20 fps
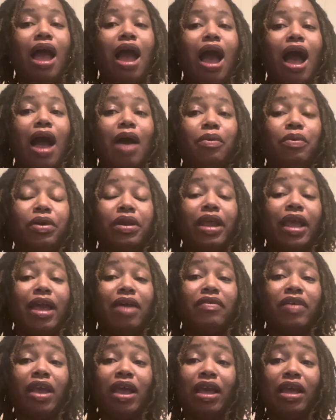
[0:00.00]
I would
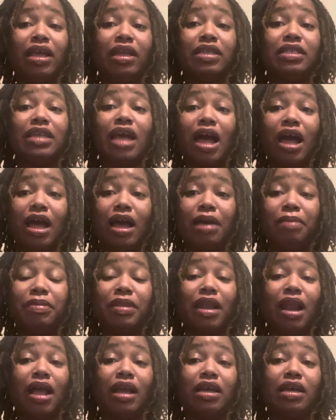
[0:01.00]
have had time
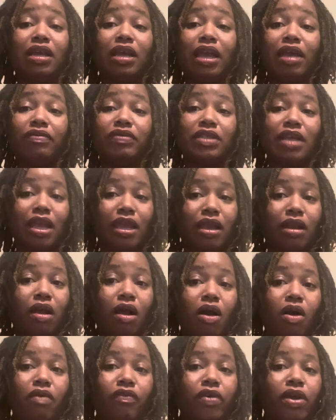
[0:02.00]
that I could have taken
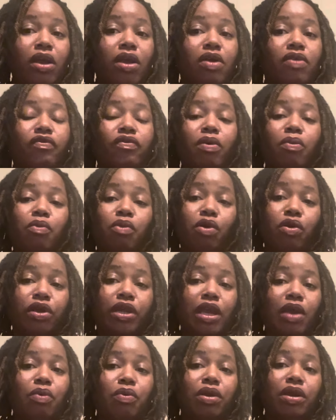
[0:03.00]
off from work
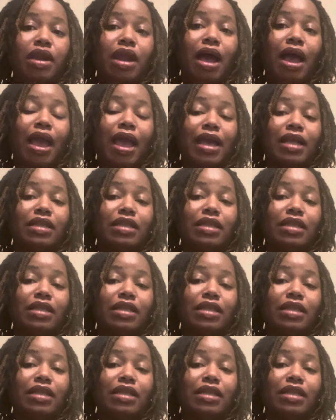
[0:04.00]
and would not have